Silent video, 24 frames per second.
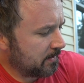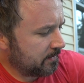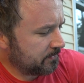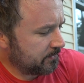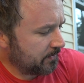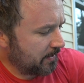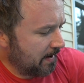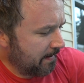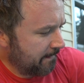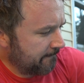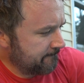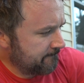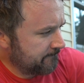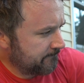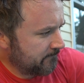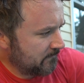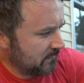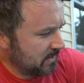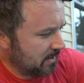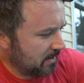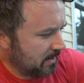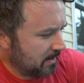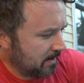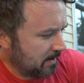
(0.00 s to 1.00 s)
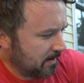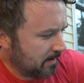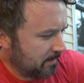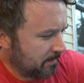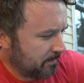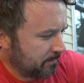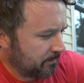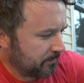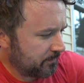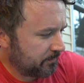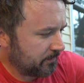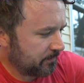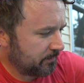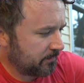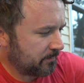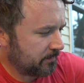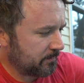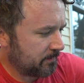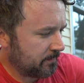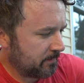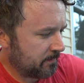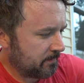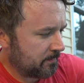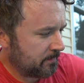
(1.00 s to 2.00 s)
So yeah,
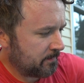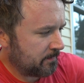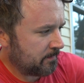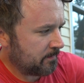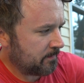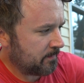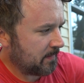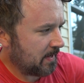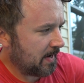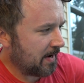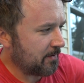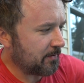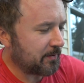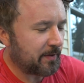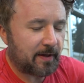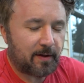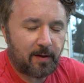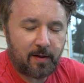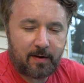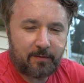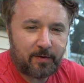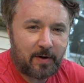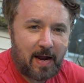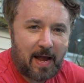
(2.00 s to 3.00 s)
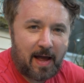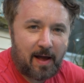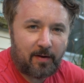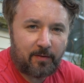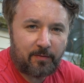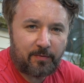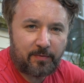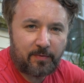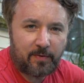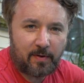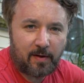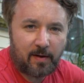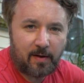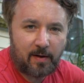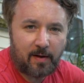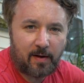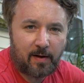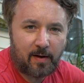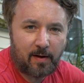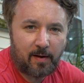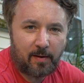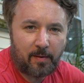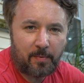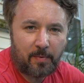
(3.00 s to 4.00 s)
I don't think I'll ever have
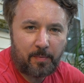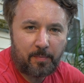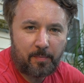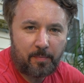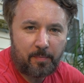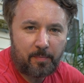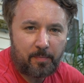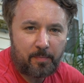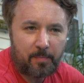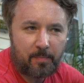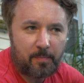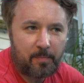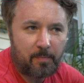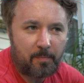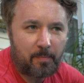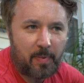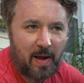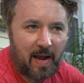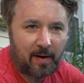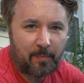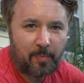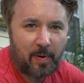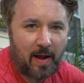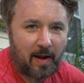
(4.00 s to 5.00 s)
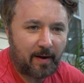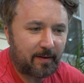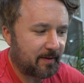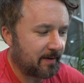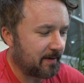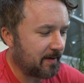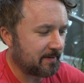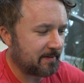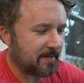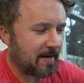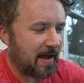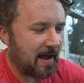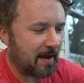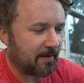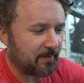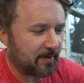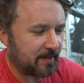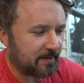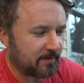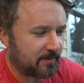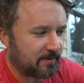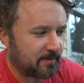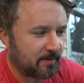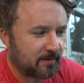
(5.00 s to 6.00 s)
a backpack that doesn't have
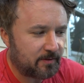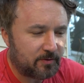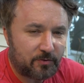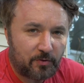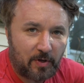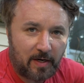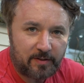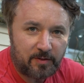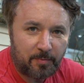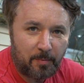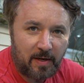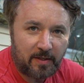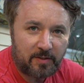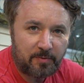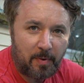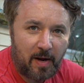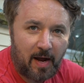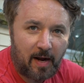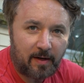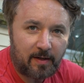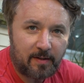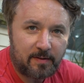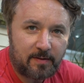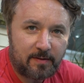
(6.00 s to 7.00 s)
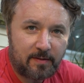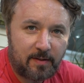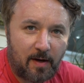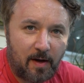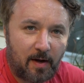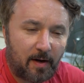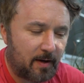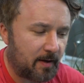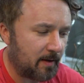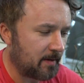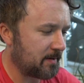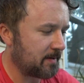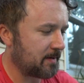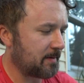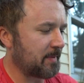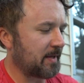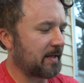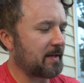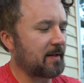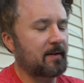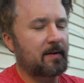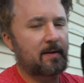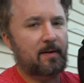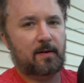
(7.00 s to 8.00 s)
these stretch mesh pockets on it. Let
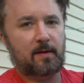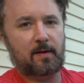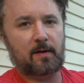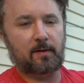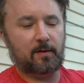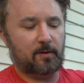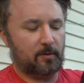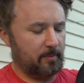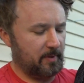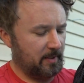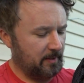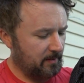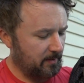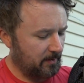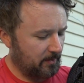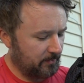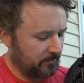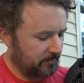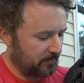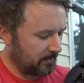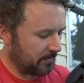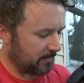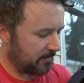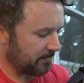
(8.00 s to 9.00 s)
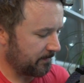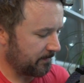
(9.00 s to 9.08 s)
me get a little bit closer.